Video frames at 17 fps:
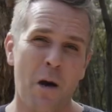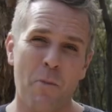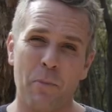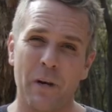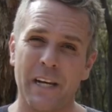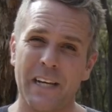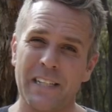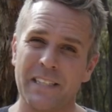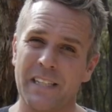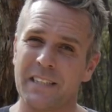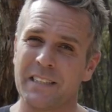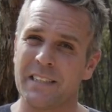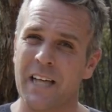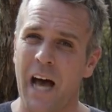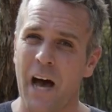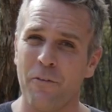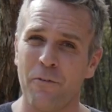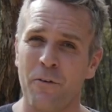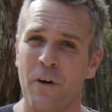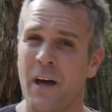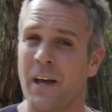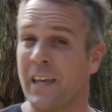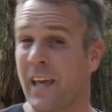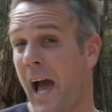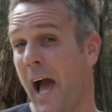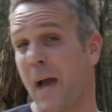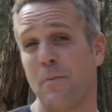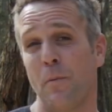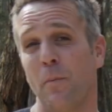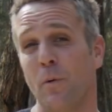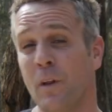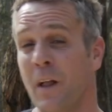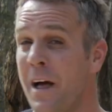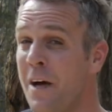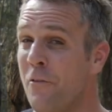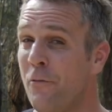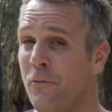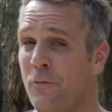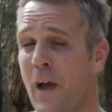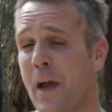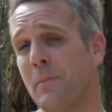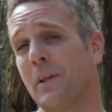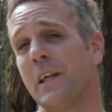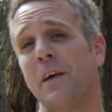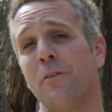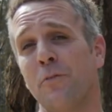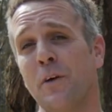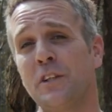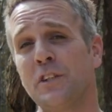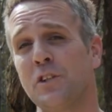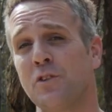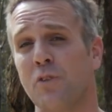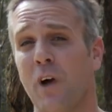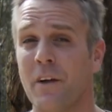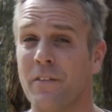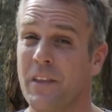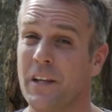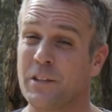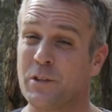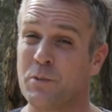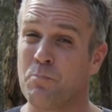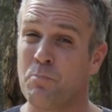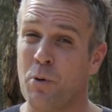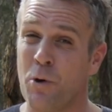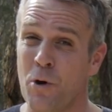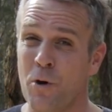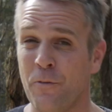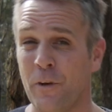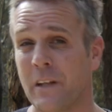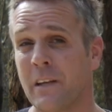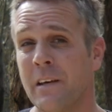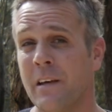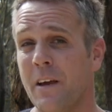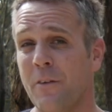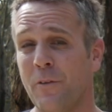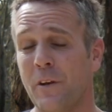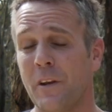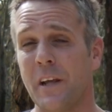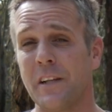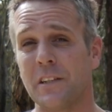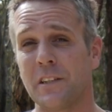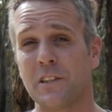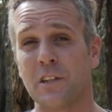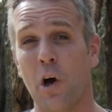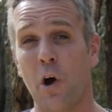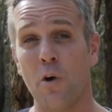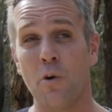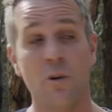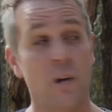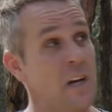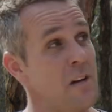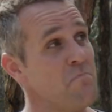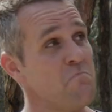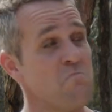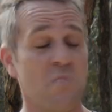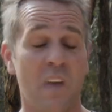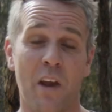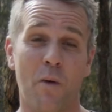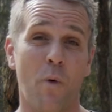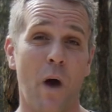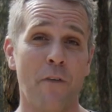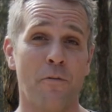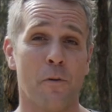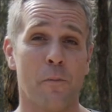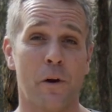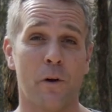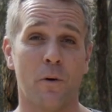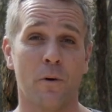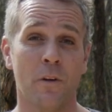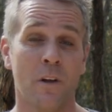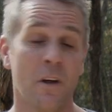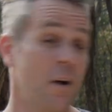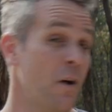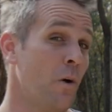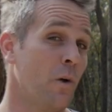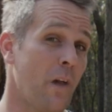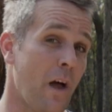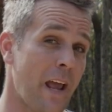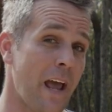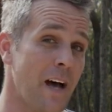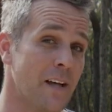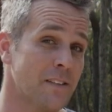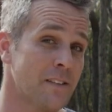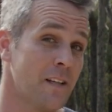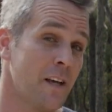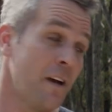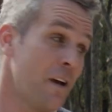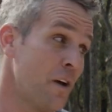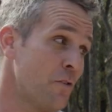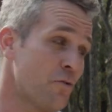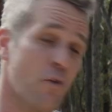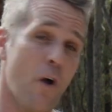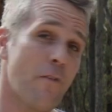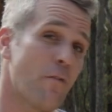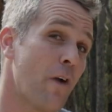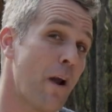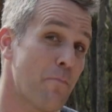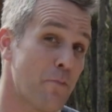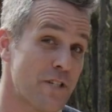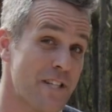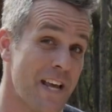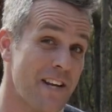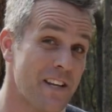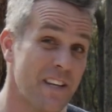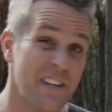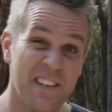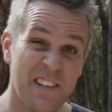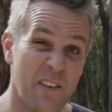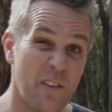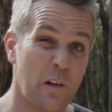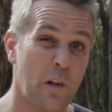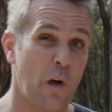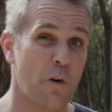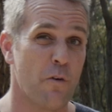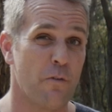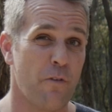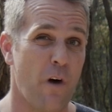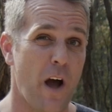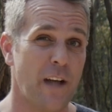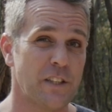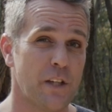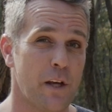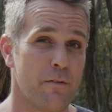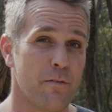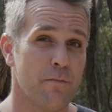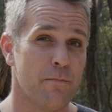but it is a tough, capable family adventure truck that's perfect if you need to tow, get away from it all, or like us, drive around pretending you're the local fire chief.